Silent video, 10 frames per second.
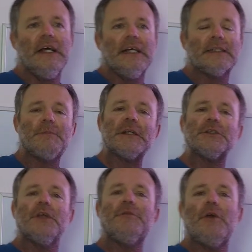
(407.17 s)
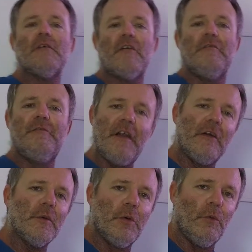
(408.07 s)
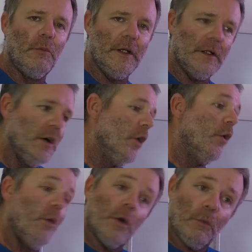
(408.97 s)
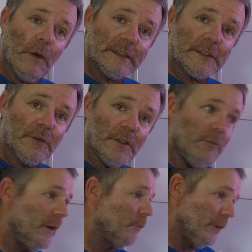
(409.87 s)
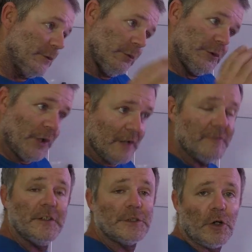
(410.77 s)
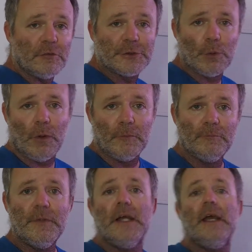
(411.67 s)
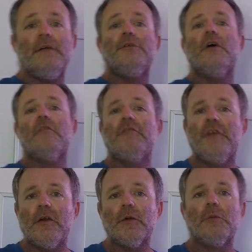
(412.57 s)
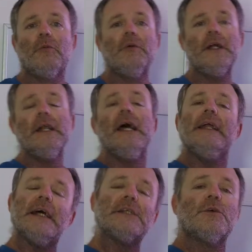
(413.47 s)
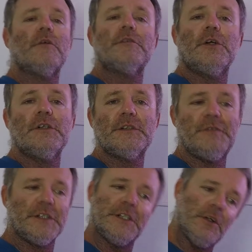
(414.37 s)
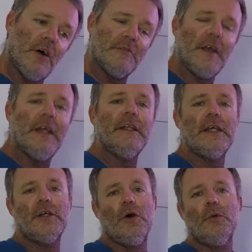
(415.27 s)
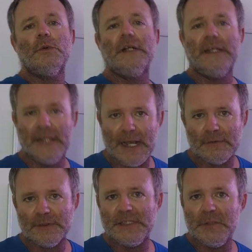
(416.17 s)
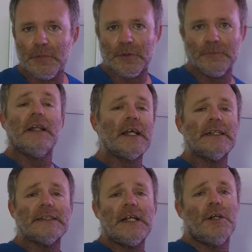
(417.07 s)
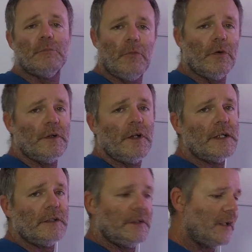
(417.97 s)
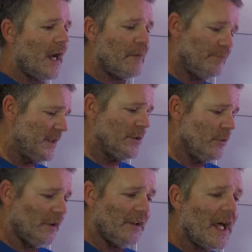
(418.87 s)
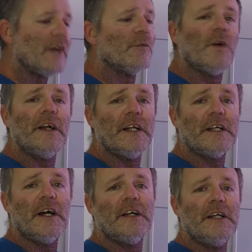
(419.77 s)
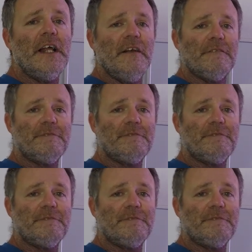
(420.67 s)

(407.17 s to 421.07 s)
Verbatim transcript: especially if you have a variable wind or a westerly wind, which will drive fish offshore. If you have a variable wind, that sort of turns fishing off and they go down deeper. Like I said, you're more than likely going to be doing a lot of running and gunning